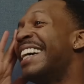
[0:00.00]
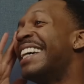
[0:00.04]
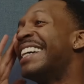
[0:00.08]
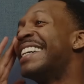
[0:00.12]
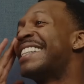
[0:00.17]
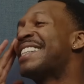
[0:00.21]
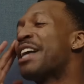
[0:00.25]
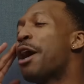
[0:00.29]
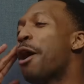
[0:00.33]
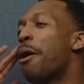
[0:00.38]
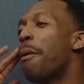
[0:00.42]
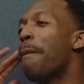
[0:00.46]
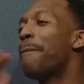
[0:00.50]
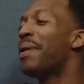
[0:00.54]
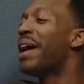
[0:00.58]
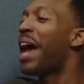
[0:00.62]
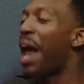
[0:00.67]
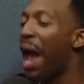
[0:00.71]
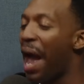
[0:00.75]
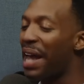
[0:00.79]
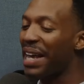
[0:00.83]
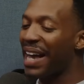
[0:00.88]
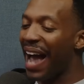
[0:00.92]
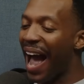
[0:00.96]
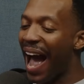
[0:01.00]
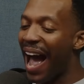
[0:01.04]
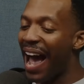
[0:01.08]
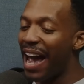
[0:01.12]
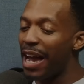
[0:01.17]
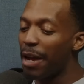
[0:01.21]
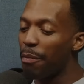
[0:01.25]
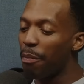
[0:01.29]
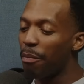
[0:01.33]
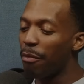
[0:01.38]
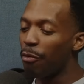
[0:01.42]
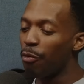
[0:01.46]
So, but
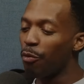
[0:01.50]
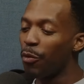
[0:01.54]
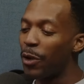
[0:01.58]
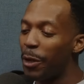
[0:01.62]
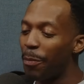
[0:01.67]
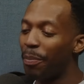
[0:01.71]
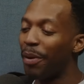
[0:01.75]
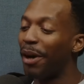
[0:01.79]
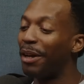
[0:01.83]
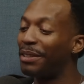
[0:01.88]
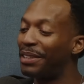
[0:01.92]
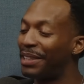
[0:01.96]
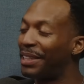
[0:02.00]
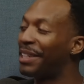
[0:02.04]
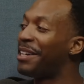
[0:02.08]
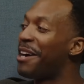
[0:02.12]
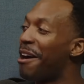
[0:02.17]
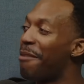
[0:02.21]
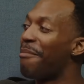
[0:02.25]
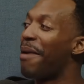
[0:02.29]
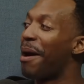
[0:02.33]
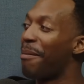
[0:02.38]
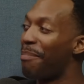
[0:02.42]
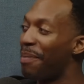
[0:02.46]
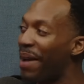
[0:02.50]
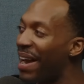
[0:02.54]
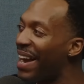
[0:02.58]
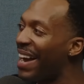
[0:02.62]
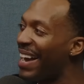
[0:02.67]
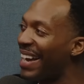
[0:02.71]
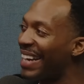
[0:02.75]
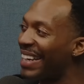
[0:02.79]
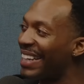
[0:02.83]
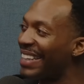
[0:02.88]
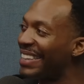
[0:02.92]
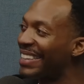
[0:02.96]
I reposted it on my
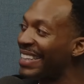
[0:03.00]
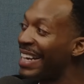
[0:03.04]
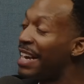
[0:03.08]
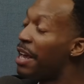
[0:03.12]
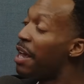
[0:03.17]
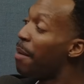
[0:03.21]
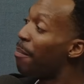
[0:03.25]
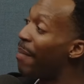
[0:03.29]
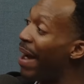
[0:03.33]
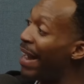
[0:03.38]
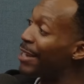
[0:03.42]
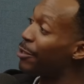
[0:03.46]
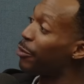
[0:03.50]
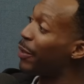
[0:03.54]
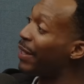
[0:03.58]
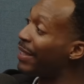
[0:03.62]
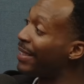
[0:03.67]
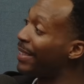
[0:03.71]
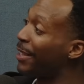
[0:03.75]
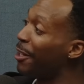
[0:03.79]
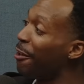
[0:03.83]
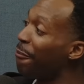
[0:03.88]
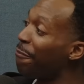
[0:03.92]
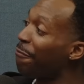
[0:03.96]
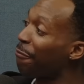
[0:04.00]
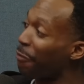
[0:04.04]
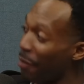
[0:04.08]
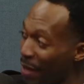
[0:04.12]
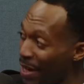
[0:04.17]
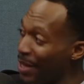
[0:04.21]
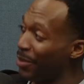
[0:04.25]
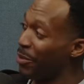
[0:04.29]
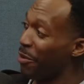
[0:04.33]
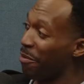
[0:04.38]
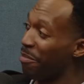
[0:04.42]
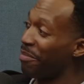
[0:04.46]
page. Mind you, he's still
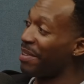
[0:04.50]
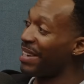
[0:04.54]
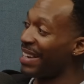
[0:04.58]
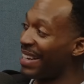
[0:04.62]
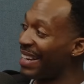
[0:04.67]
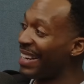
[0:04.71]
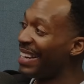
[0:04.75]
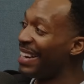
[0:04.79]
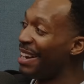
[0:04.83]
friends with me